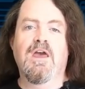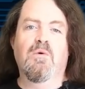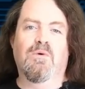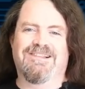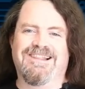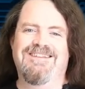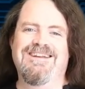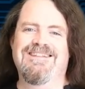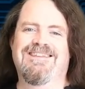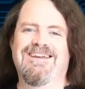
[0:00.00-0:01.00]
was
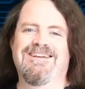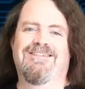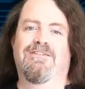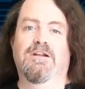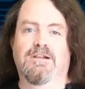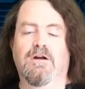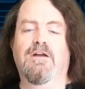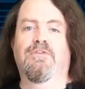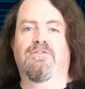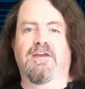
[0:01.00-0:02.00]
letting things that
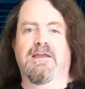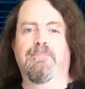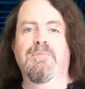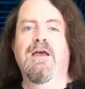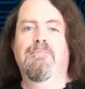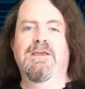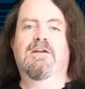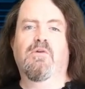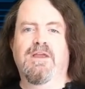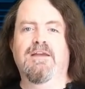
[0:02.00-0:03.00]
look the same be
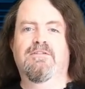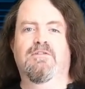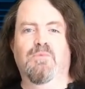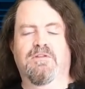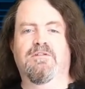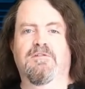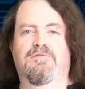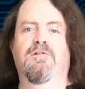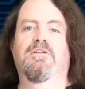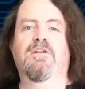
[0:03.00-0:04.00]
created with
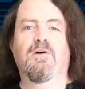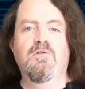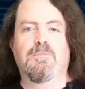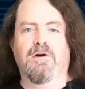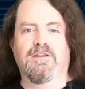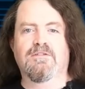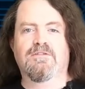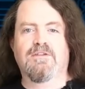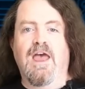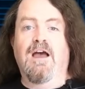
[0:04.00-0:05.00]
different code
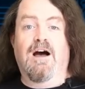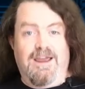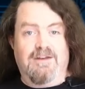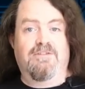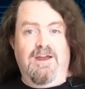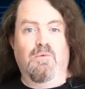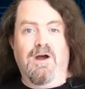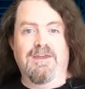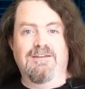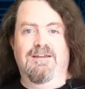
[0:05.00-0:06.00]
points. I understand
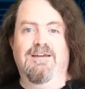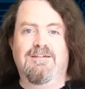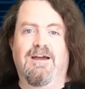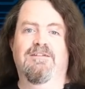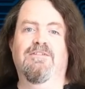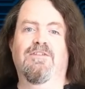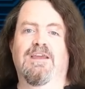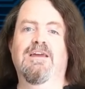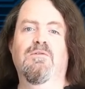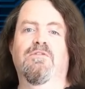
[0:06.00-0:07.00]
why they did it, I just
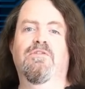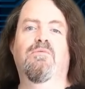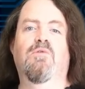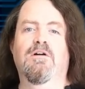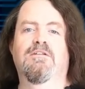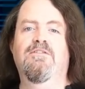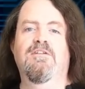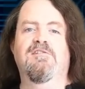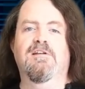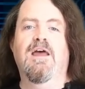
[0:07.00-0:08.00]
think it was the wrong
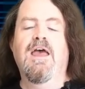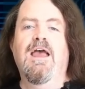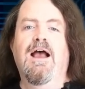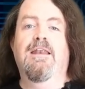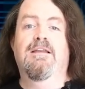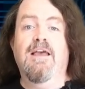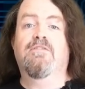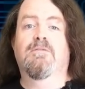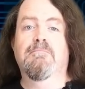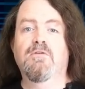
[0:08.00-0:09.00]
decision. And
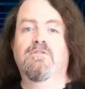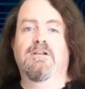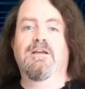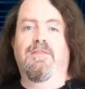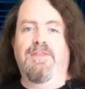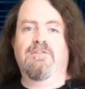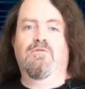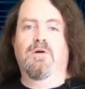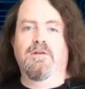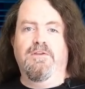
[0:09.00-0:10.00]
yes, mostly
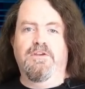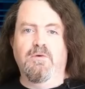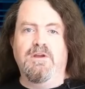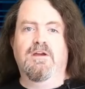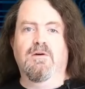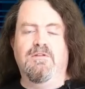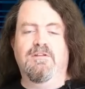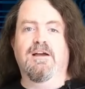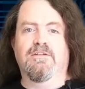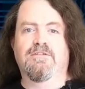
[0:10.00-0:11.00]
that's what Unicode
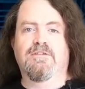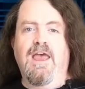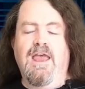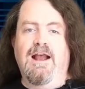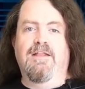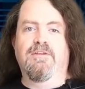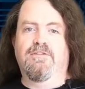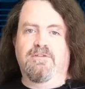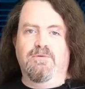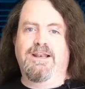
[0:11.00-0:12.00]
does. The
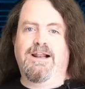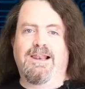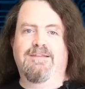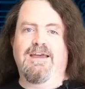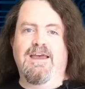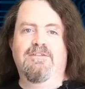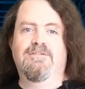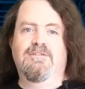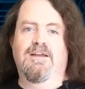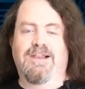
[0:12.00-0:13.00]
Cyrillic letter
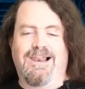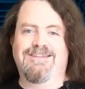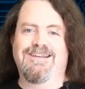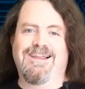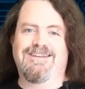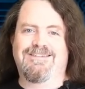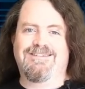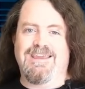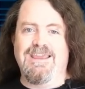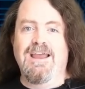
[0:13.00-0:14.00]
S and the Latin letter
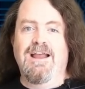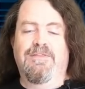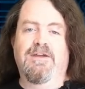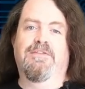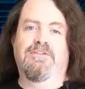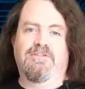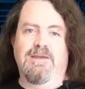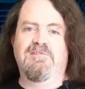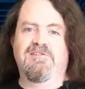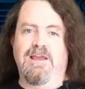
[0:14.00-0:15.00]
C, they are the
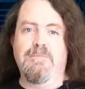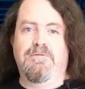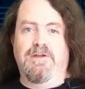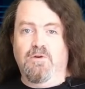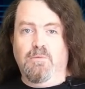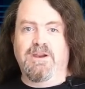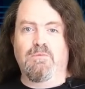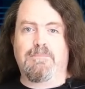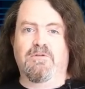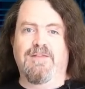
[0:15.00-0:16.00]
same shape, they normally
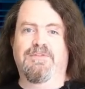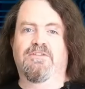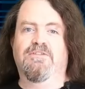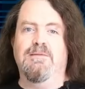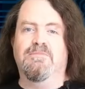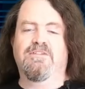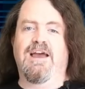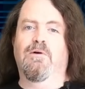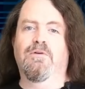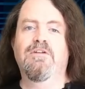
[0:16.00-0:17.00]
represent the same
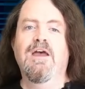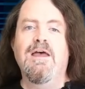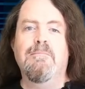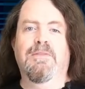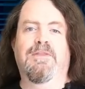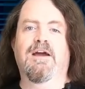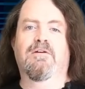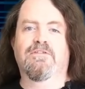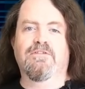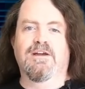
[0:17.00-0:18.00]
sound, but they
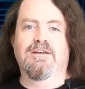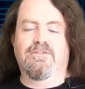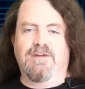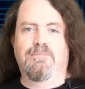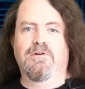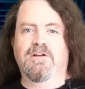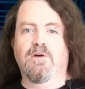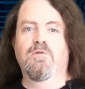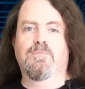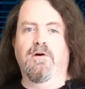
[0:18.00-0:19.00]
are assigned separate
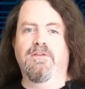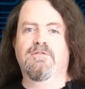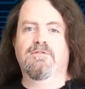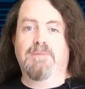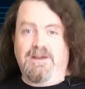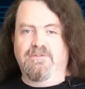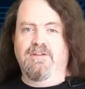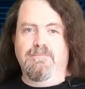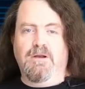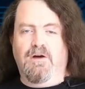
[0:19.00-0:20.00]
code points because
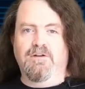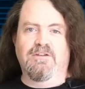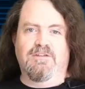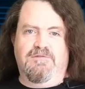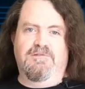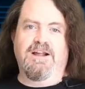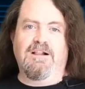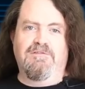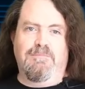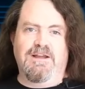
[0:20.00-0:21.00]
they belong to different
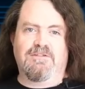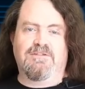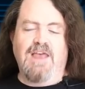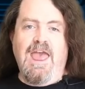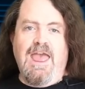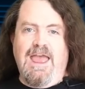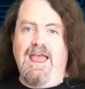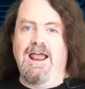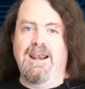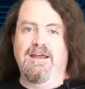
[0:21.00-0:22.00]
alphabets.
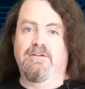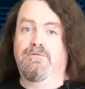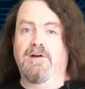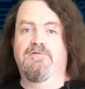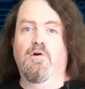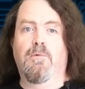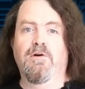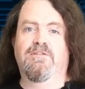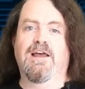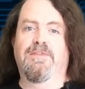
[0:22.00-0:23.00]
And as Pfeiffer
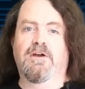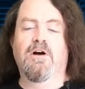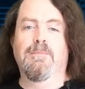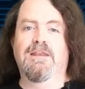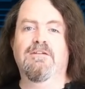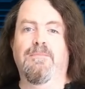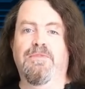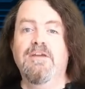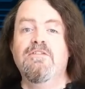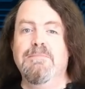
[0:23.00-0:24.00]
points out in the comment,
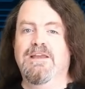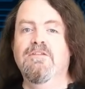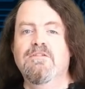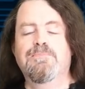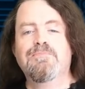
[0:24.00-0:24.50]
this means